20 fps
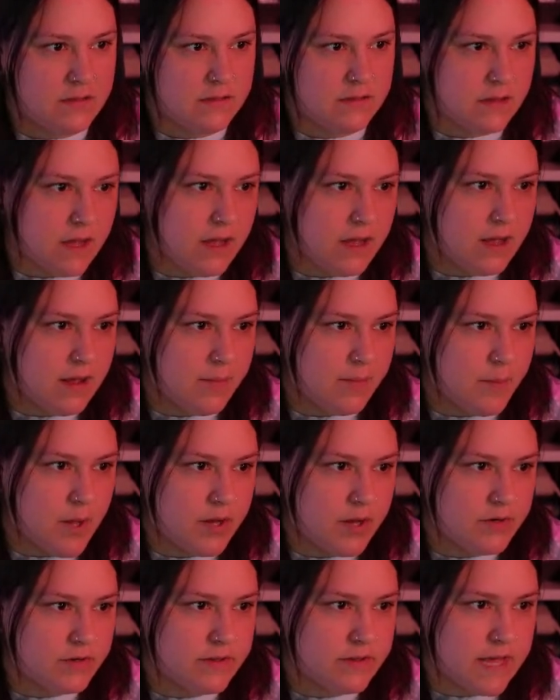
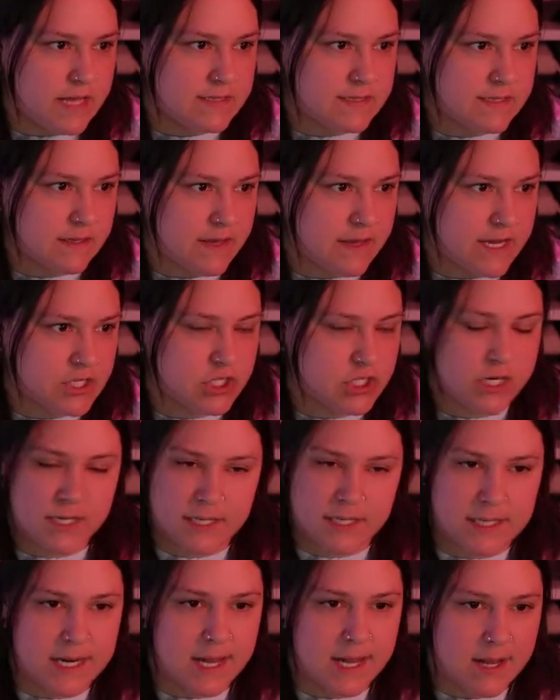under that selection
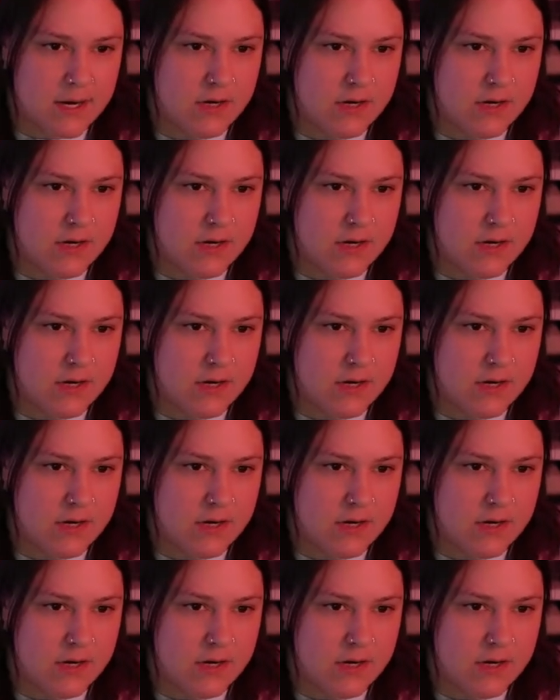and not under